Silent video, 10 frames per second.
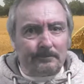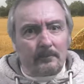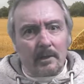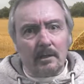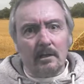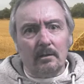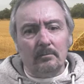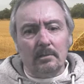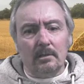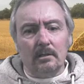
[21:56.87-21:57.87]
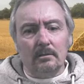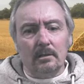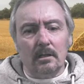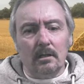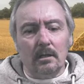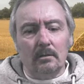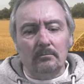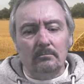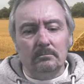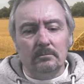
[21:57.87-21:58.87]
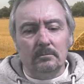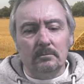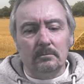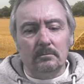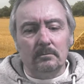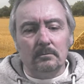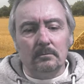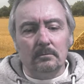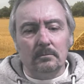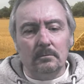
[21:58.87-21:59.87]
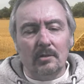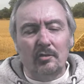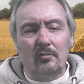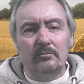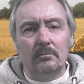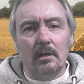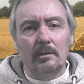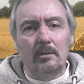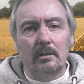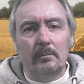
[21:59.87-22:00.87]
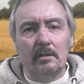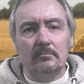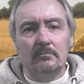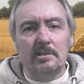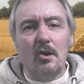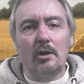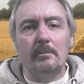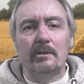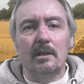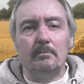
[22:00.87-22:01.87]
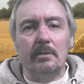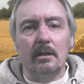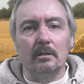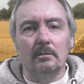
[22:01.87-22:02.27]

you know, I suppose I'm about 90% better.